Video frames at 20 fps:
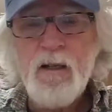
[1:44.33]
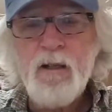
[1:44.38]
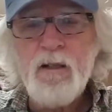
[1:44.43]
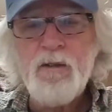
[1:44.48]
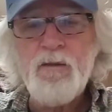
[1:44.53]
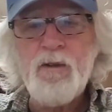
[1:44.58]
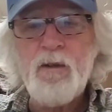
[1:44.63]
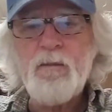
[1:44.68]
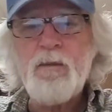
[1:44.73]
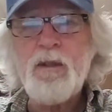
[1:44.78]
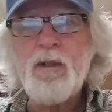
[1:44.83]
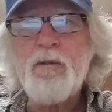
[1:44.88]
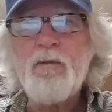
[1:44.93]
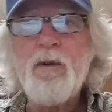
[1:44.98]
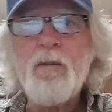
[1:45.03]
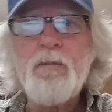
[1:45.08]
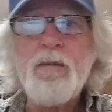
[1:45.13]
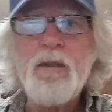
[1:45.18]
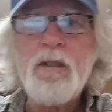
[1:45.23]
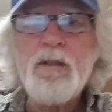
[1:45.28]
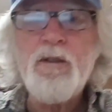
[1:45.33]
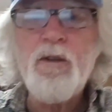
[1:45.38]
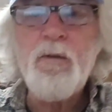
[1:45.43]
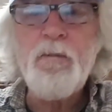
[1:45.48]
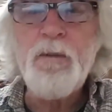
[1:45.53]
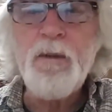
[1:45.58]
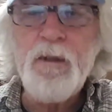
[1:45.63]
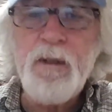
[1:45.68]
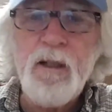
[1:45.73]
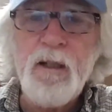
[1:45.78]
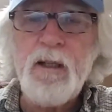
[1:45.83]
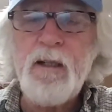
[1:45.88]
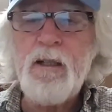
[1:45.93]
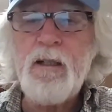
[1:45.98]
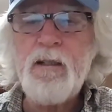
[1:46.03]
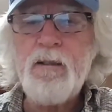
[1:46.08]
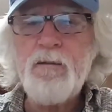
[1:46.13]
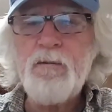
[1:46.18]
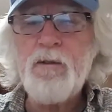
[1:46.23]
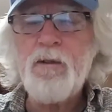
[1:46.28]
So I'm going to rip these open
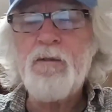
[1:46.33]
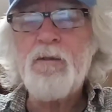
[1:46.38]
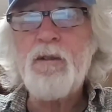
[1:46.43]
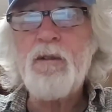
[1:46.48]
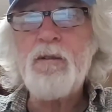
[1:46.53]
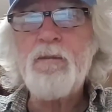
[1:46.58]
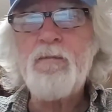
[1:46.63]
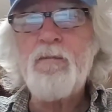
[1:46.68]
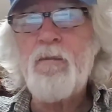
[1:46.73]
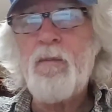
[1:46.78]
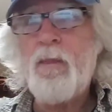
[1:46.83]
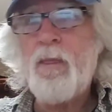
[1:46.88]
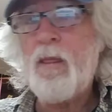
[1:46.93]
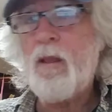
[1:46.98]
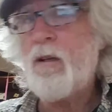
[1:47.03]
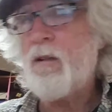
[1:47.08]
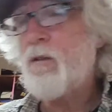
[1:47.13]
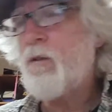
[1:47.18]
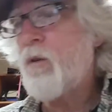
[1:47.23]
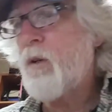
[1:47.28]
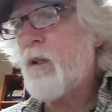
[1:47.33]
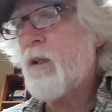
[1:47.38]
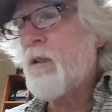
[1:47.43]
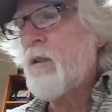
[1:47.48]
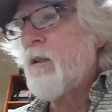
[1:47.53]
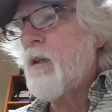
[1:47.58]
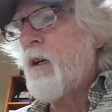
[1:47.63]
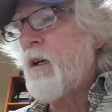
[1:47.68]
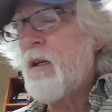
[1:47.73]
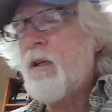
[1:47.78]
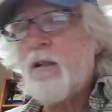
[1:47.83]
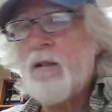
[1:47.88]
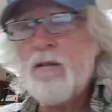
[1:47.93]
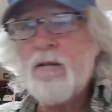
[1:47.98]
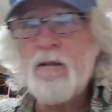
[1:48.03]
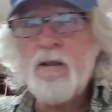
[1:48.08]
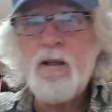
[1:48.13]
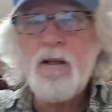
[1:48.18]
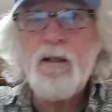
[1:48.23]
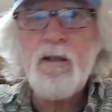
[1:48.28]
uh, real quick, uh,
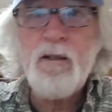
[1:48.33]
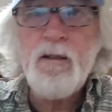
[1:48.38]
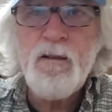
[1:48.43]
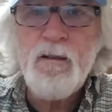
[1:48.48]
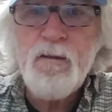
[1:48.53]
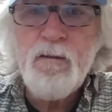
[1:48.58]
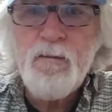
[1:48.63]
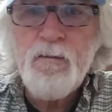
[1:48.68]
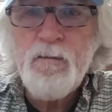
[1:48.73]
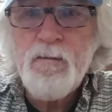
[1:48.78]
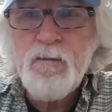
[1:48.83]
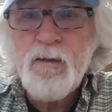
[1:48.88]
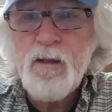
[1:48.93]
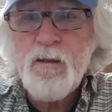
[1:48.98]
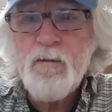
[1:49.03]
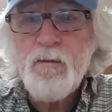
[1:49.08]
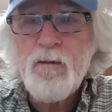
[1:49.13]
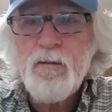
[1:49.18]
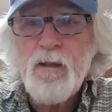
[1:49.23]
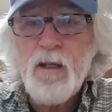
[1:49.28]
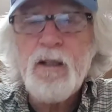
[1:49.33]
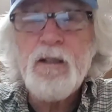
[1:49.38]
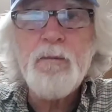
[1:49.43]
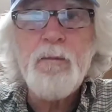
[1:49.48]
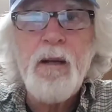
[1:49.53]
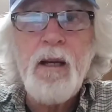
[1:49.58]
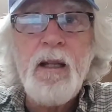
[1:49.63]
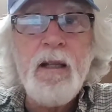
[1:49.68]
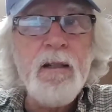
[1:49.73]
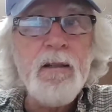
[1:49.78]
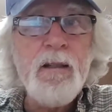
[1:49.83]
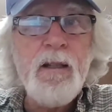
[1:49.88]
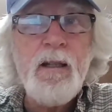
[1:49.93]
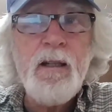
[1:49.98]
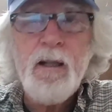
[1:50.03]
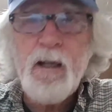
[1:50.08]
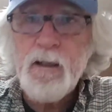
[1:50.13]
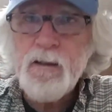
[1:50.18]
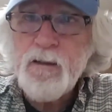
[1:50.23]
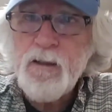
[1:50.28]
uh, expediently
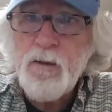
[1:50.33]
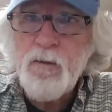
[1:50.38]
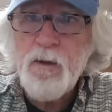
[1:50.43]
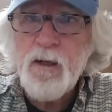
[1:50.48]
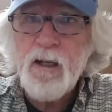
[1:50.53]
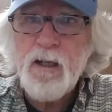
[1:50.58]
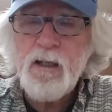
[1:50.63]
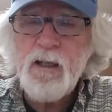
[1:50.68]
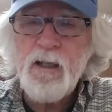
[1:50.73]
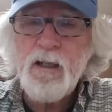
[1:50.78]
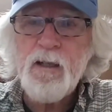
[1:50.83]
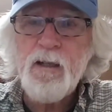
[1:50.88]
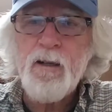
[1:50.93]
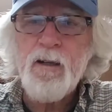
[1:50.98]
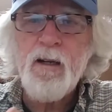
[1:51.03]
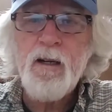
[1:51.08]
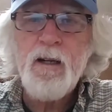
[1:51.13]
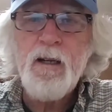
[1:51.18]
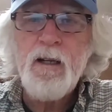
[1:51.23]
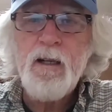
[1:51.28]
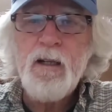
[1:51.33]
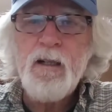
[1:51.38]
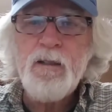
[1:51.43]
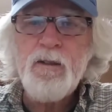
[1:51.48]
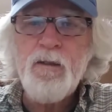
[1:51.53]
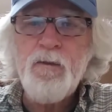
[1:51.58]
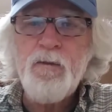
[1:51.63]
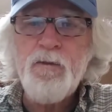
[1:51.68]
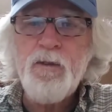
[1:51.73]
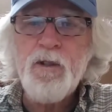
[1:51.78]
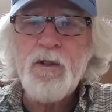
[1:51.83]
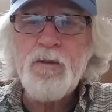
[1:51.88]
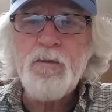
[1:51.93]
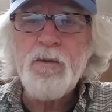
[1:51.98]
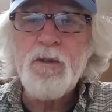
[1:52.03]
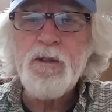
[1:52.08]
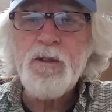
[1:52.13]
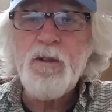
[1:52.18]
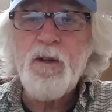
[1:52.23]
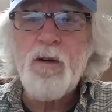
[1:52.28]
and see what I get here. So first
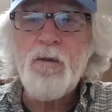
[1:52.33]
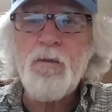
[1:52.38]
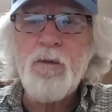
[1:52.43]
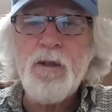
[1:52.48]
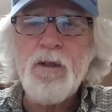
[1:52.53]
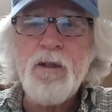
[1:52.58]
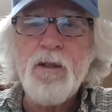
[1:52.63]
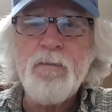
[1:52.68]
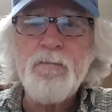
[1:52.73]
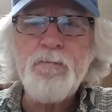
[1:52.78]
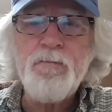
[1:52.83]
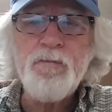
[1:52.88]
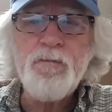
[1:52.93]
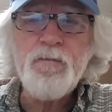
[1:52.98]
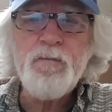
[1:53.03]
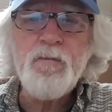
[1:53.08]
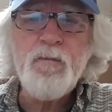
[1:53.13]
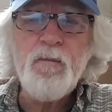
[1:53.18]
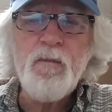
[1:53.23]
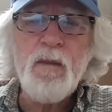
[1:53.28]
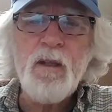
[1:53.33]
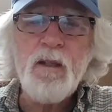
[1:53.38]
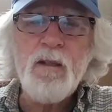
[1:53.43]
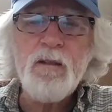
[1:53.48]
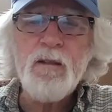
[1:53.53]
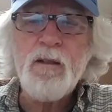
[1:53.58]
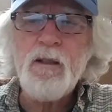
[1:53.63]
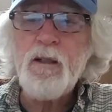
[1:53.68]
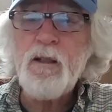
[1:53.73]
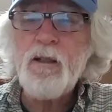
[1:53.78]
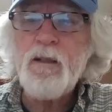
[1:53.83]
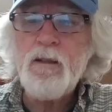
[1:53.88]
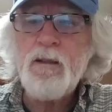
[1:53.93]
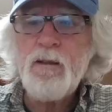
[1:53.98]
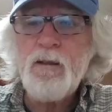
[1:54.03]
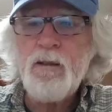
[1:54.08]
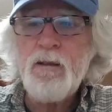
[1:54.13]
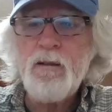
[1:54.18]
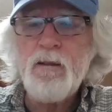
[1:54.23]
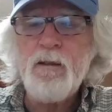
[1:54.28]
we'll start with the got uh,
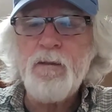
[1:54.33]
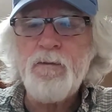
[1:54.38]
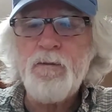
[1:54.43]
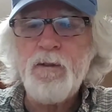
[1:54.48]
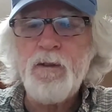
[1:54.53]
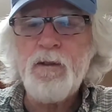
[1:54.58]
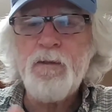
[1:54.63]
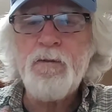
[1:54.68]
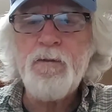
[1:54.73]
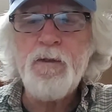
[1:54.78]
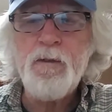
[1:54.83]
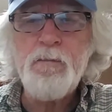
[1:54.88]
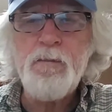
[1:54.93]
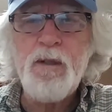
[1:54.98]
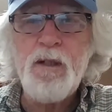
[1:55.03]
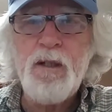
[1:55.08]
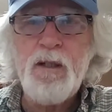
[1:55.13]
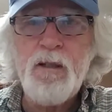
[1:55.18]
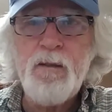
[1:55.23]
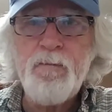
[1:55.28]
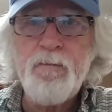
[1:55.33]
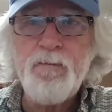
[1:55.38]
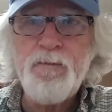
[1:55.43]
the flip football.